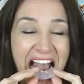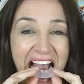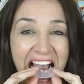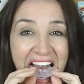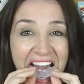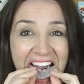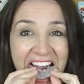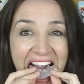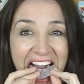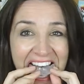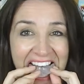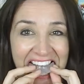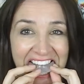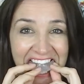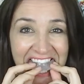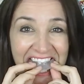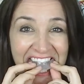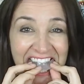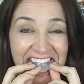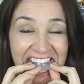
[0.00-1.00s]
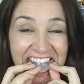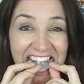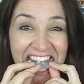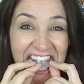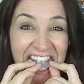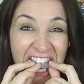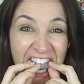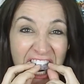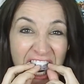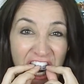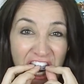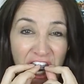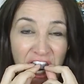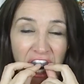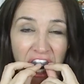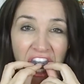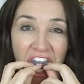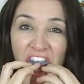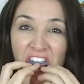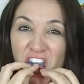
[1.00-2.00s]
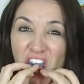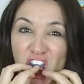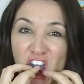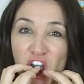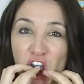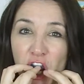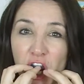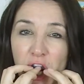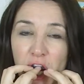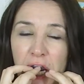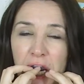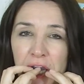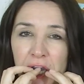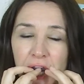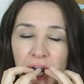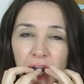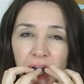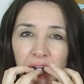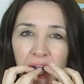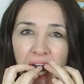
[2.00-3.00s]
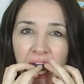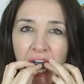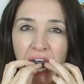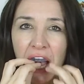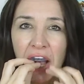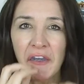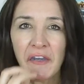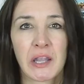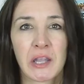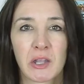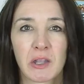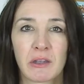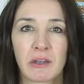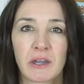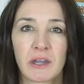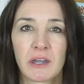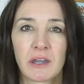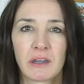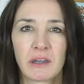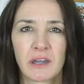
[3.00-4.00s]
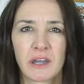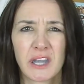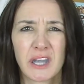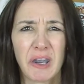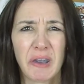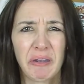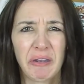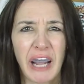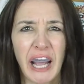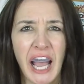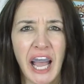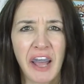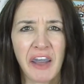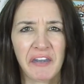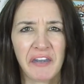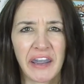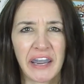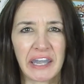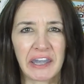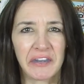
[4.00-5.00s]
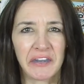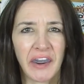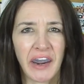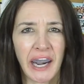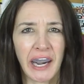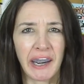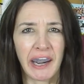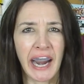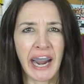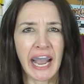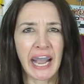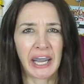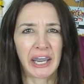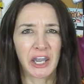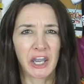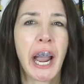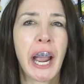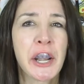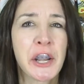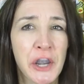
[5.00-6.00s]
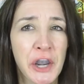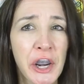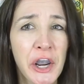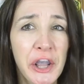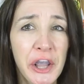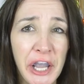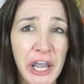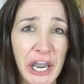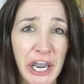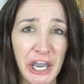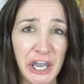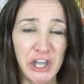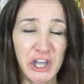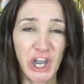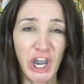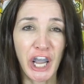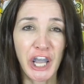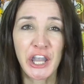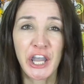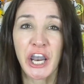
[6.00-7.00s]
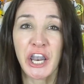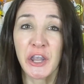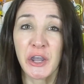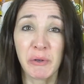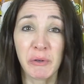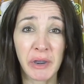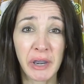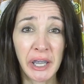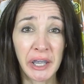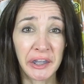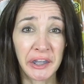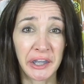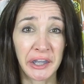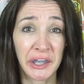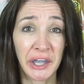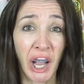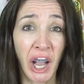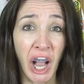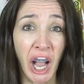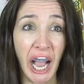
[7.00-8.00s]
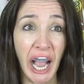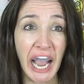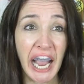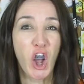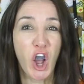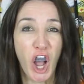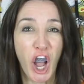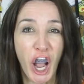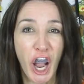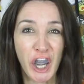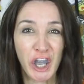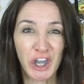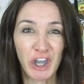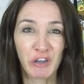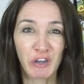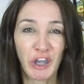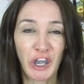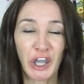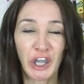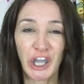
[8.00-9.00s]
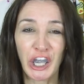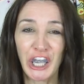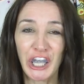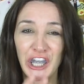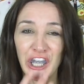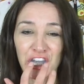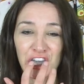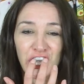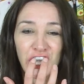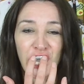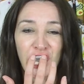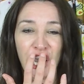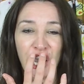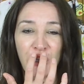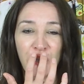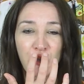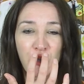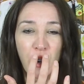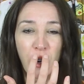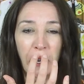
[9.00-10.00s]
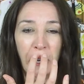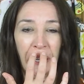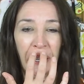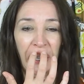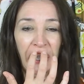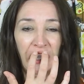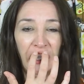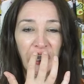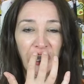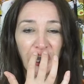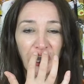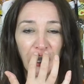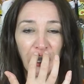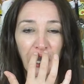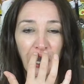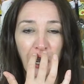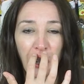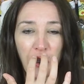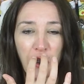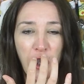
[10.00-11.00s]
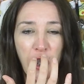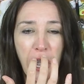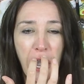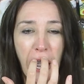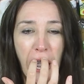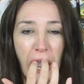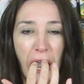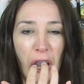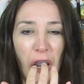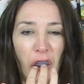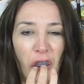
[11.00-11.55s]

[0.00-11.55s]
Alright, so I do this. Alright. And don't laugh. Stop laughing, far out. I do this, and then in the middle of the night, I somehow get this lip and I stick it up here.